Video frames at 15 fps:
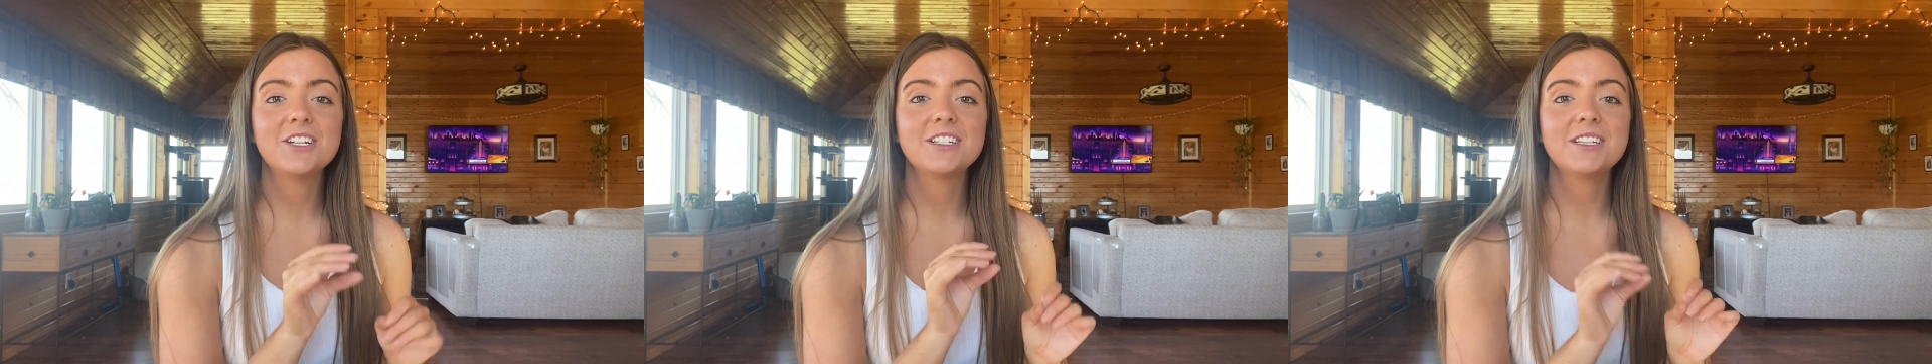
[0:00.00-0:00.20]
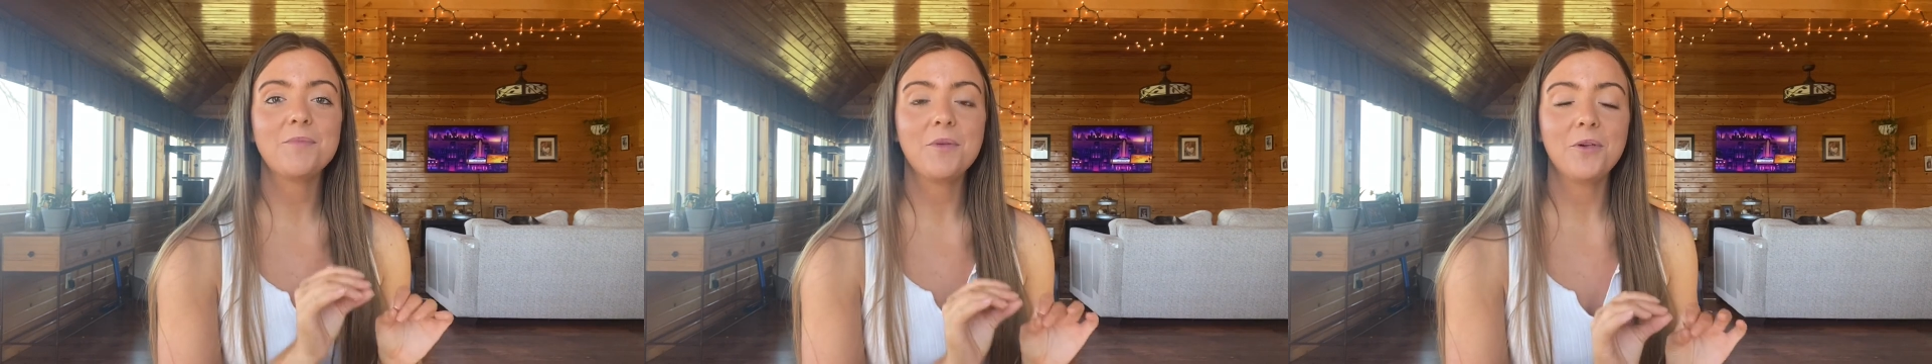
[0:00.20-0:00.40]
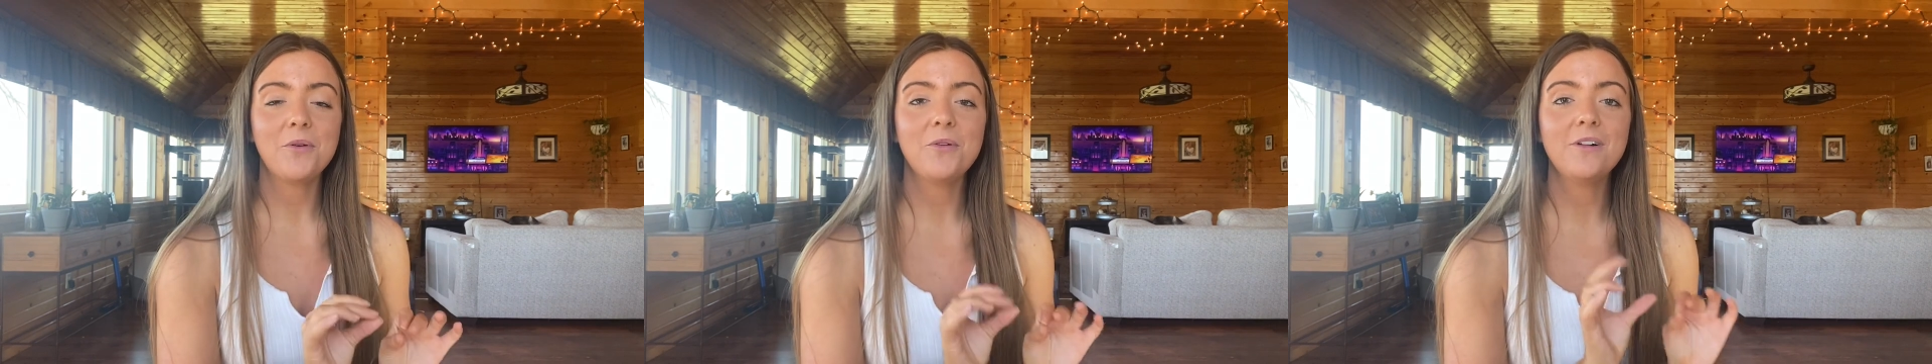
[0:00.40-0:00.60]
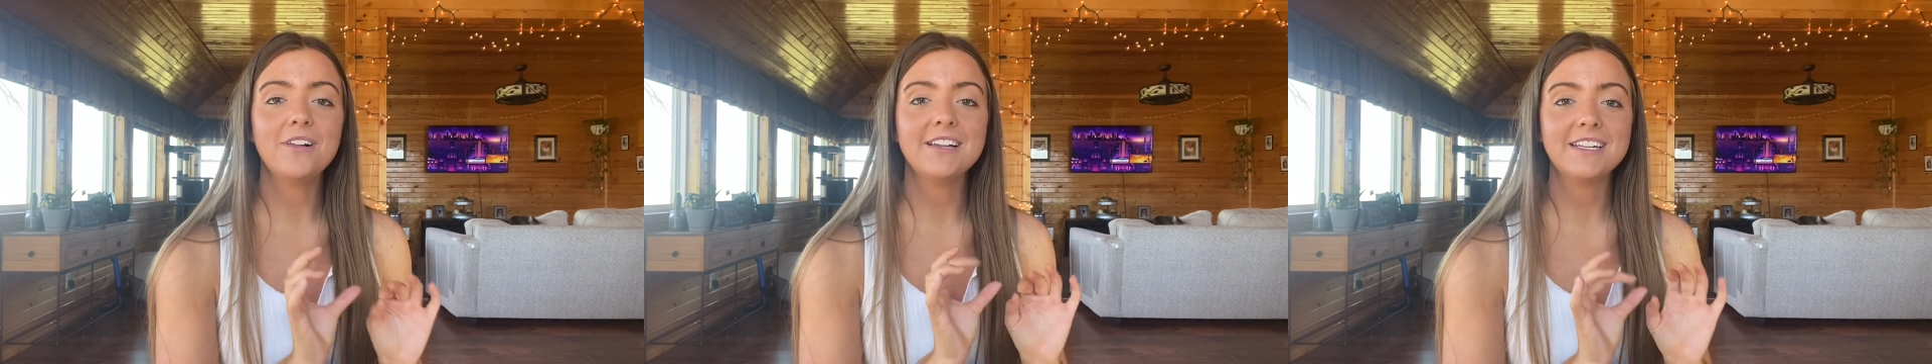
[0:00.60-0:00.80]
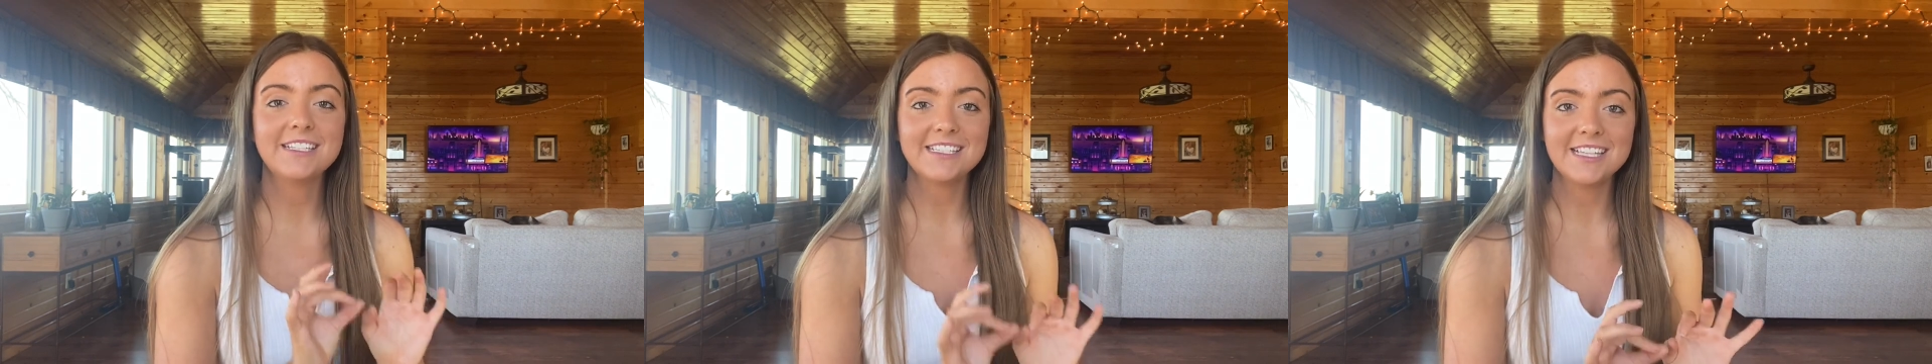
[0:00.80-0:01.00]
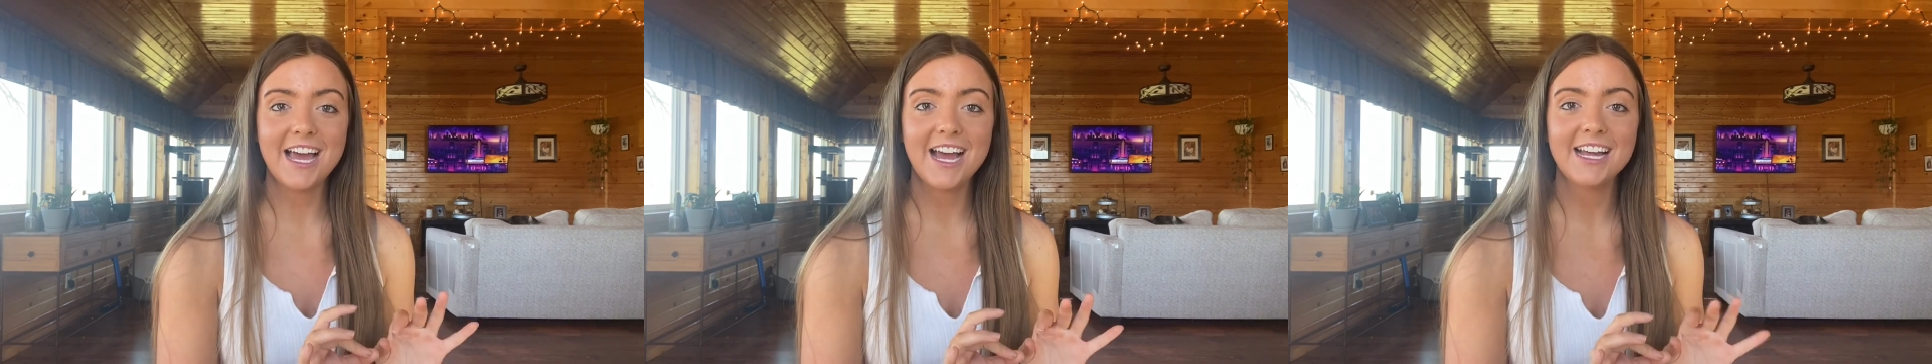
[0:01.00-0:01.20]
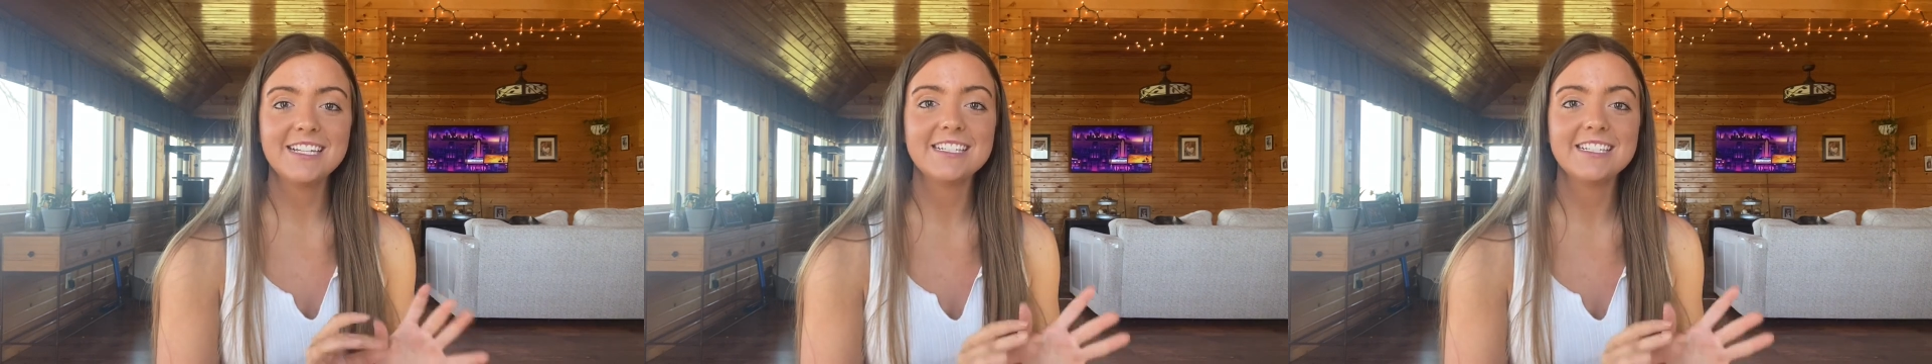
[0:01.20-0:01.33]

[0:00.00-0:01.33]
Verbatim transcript: some Google slides.